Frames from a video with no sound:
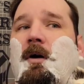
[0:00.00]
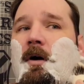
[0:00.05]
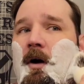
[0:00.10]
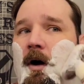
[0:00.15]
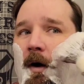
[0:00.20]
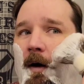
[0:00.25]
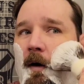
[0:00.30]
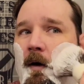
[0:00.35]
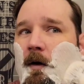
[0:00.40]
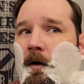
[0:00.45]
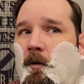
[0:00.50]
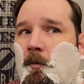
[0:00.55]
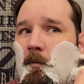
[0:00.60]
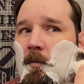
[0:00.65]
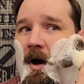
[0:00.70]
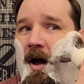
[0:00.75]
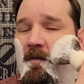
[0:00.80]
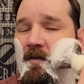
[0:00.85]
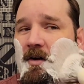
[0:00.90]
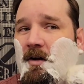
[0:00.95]
I
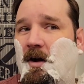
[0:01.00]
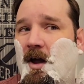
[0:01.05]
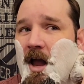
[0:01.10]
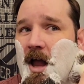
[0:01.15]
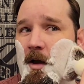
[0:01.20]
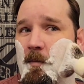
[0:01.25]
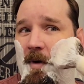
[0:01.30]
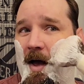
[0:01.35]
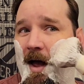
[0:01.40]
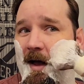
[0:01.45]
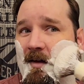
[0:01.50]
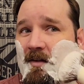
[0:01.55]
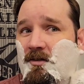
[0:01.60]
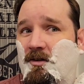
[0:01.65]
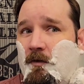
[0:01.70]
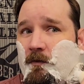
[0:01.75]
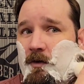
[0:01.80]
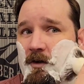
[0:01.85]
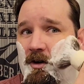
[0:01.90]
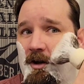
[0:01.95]
have an AMAC
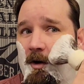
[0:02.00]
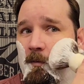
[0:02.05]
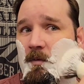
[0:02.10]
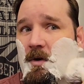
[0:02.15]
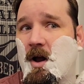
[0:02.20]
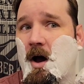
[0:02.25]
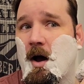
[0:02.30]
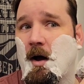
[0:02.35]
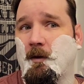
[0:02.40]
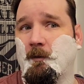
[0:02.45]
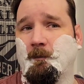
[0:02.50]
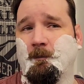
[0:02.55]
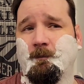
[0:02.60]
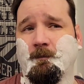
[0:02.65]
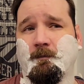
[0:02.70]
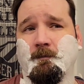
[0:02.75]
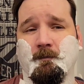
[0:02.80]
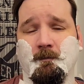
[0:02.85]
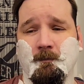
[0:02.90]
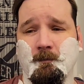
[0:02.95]
silver tip knot.
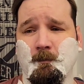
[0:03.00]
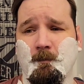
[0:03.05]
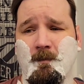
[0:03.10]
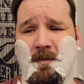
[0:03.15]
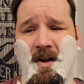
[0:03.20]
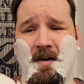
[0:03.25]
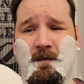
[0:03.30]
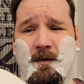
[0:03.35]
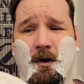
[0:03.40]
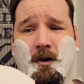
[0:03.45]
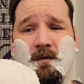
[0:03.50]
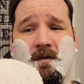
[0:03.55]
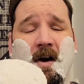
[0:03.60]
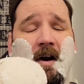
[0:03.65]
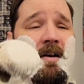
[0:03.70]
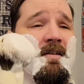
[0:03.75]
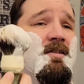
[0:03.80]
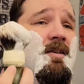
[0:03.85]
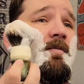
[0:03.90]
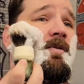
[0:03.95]
It feels very
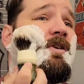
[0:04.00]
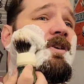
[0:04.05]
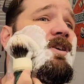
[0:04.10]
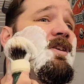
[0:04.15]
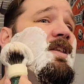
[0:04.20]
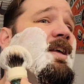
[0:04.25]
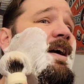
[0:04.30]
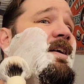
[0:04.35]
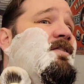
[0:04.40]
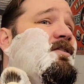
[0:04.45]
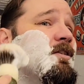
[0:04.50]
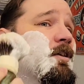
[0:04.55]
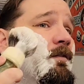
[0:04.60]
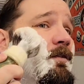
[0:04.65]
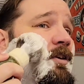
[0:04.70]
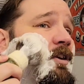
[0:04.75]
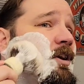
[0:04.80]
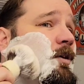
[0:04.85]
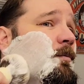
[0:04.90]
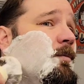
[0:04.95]
similar to that silver
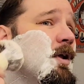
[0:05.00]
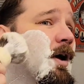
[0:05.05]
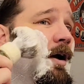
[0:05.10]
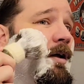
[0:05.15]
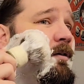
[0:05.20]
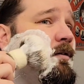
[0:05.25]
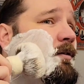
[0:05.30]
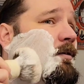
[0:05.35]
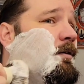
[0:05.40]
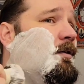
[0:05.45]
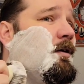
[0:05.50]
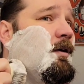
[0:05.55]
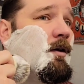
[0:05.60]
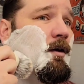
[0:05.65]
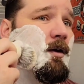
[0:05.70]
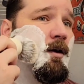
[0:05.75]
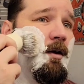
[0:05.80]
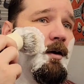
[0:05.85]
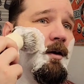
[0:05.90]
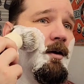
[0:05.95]
tip knot
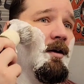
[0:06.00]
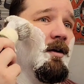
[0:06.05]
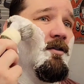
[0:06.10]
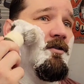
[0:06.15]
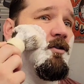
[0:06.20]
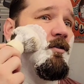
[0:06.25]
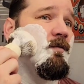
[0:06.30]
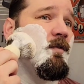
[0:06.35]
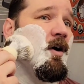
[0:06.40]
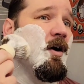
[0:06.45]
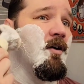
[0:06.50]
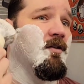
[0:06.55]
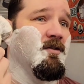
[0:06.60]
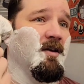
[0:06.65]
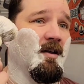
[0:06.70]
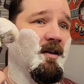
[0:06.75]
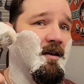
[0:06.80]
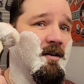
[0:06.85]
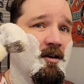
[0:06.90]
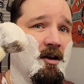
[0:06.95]
insofar as
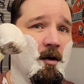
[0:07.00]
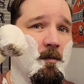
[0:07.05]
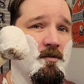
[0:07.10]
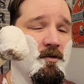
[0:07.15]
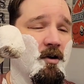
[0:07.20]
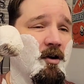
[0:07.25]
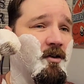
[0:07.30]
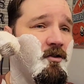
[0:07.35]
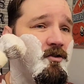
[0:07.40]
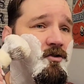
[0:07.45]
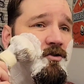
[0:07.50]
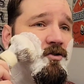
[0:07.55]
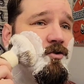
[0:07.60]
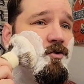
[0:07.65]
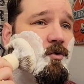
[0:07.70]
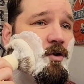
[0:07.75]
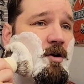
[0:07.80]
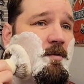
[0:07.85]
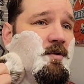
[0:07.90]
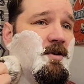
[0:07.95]
like the tips are
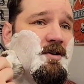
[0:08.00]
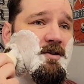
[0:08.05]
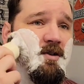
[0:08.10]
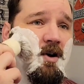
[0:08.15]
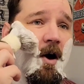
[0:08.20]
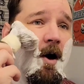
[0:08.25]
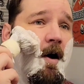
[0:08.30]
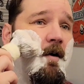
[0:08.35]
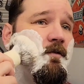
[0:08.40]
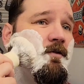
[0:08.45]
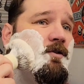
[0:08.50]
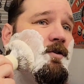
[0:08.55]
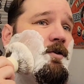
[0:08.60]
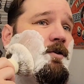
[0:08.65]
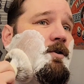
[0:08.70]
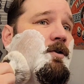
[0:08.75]
extremely soft.